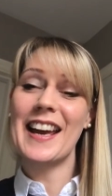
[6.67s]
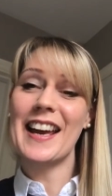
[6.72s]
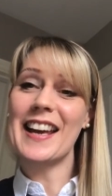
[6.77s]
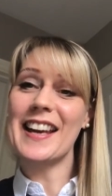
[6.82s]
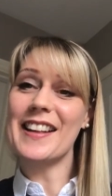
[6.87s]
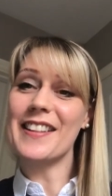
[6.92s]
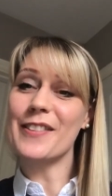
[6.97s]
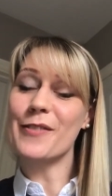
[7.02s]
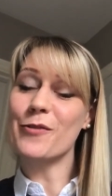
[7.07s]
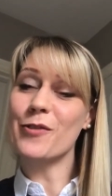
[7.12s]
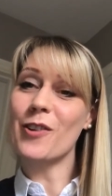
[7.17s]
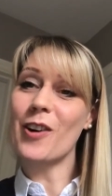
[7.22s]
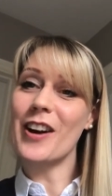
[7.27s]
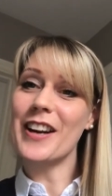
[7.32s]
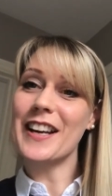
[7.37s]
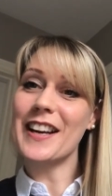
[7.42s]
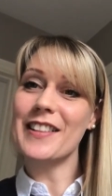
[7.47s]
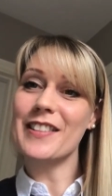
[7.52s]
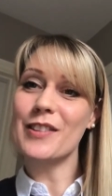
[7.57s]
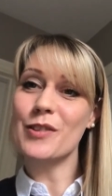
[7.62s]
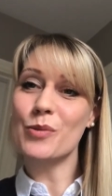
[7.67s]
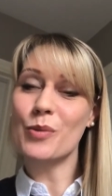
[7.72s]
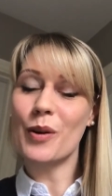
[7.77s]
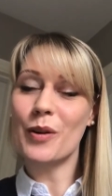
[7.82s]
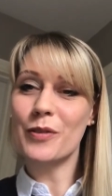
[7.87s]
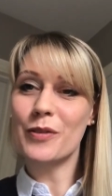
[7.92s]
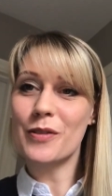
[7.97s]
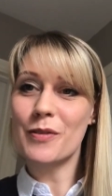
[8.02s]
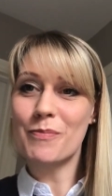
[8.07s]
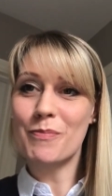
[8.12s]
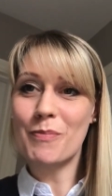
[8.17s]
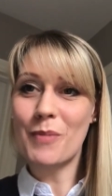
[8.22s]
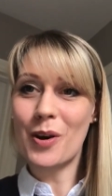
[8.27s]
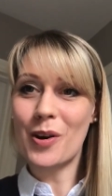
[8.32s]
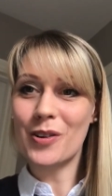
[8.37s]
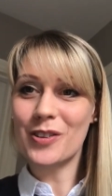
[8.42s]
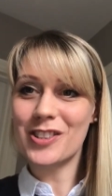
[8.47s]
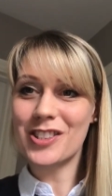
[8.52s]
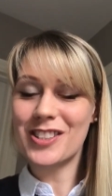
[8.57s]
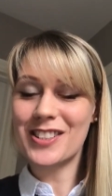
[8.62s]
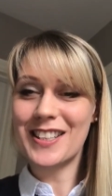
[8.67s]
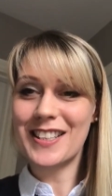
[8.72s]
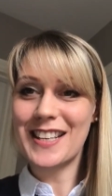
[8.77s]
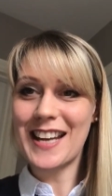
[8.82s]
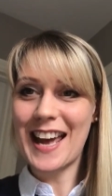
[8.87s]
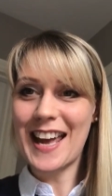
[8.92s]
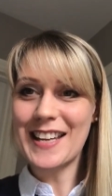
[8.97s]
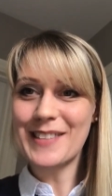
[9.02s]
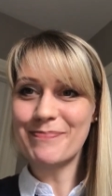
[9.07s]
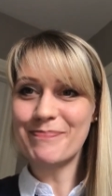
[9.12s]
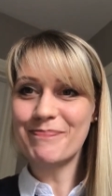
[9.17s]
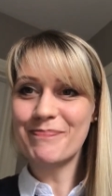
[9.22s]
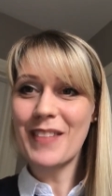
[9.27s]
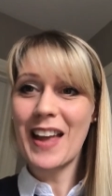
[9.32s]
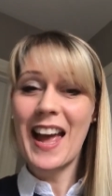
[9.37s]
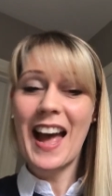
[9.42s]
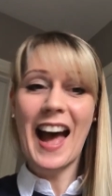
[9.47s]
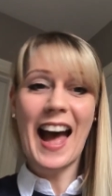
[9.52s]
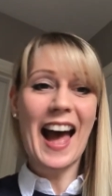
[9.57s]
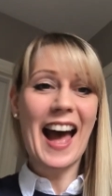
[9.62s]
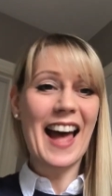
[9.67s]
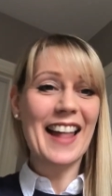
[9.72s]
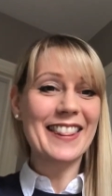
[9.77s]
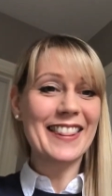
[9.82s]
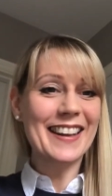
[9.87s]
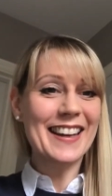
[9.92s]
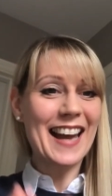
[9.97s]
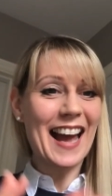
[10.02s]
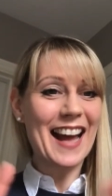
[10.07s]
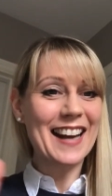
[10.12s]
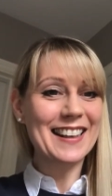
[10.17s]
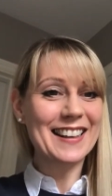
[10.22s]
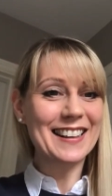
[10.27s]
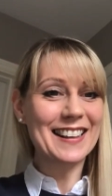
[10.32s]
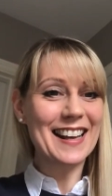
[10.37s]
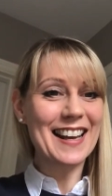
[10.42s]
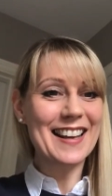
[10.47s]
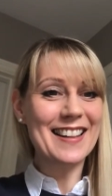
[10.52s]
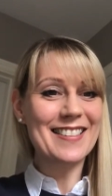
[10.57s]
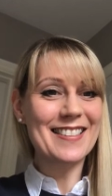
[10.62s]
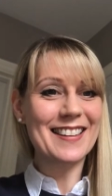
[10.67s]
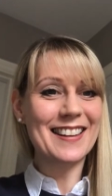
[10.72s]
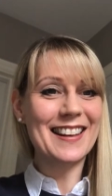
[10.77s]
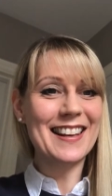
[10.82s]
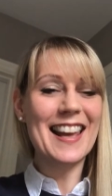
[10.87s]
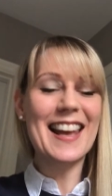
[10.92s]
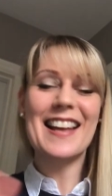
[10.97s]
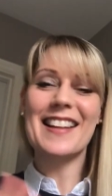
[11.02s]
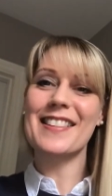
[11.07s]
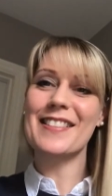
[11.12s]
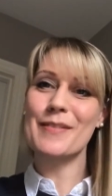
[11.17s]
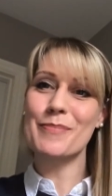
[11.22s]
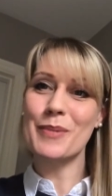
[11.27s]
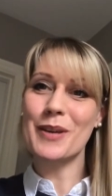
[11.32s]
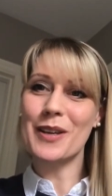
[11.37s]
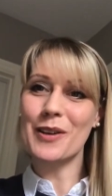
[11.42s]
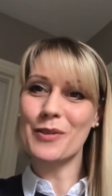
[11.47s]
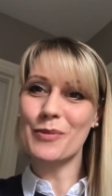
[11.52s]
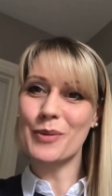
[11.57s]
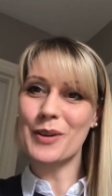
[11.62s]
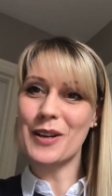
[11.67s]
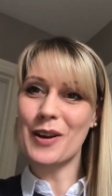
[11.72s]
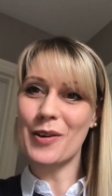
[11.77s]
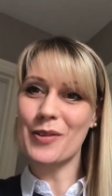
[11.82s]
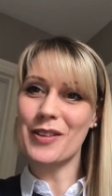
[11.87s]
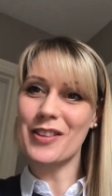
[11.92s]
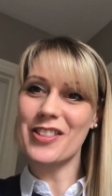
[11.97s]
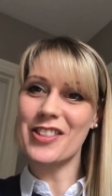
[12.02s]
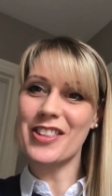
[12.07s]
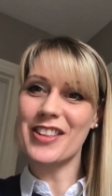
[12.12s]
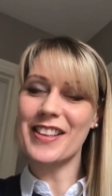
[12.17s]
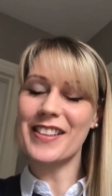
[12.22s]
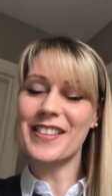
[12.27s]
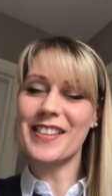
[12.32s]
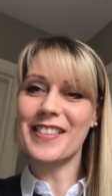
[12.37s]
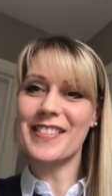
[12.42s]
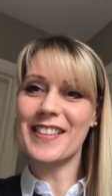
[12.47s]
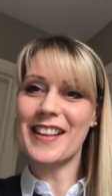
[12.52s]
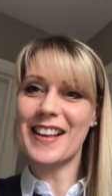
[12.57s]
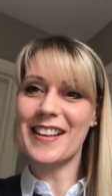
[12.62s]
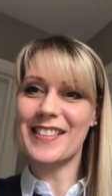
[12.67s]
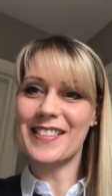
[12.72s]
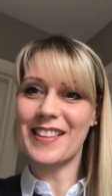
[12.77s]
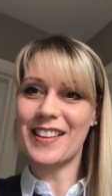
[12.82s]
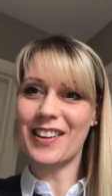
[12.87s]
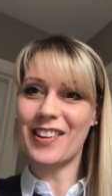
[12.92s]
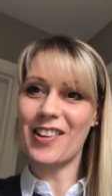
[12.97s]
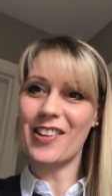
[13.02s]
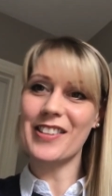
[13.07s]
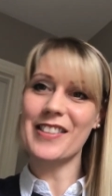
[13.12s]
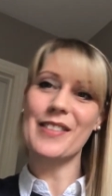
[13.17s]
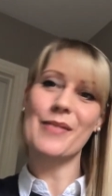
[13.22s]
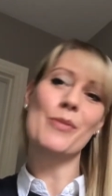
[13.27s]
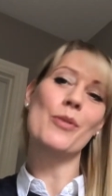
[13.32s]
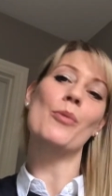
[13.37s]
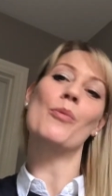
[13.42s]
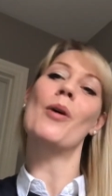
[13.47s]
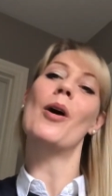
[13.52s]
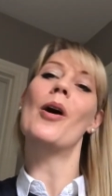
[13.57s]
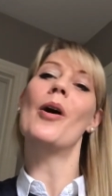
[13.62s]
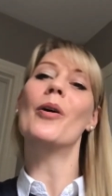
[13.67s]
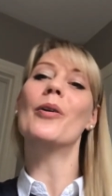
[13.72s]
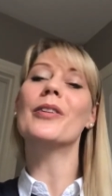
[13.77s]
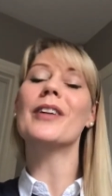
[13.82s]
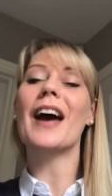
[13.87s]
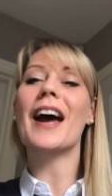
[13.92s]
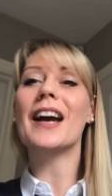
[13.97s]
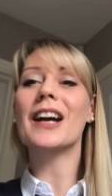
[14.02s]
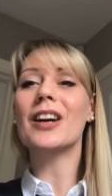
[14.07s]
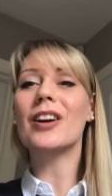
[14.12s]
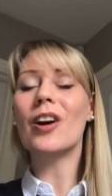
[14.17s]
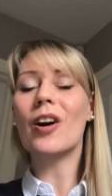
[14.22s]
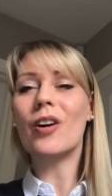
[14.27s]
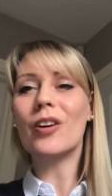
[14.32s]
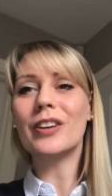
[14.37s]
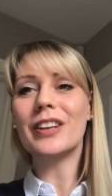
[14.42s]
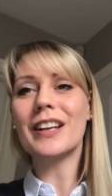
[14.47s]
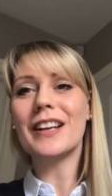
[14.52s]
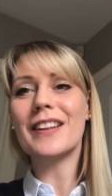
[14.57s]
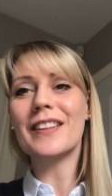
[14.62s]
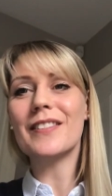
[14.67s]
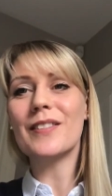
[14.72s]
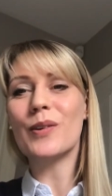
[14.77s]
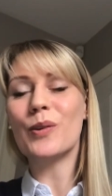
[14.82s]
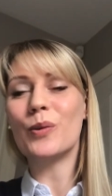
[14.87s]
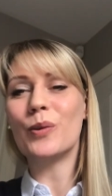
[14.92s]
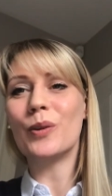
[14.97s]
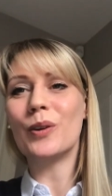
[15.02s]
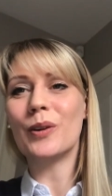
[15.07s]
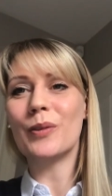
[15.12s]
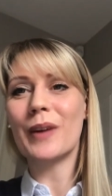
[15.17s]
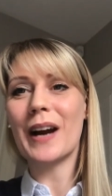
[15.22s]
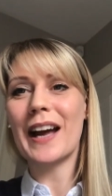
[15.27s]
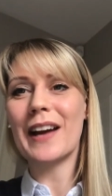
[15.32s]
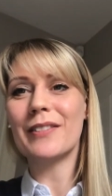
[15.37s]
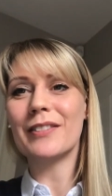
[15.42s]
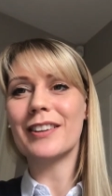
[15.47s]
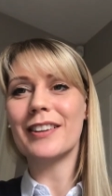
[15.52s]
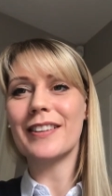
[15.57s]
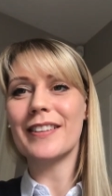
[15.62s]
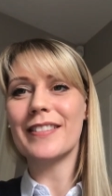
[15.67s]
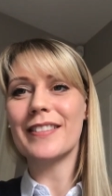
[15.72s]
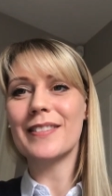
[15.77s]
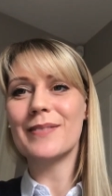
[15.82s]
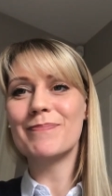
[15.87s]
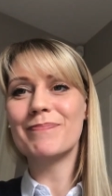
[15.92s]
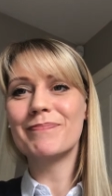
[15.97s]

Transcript: It's Friday, the 12th of March today, and the candle is lit because we know that Jesus is the light of the world and God is all around us.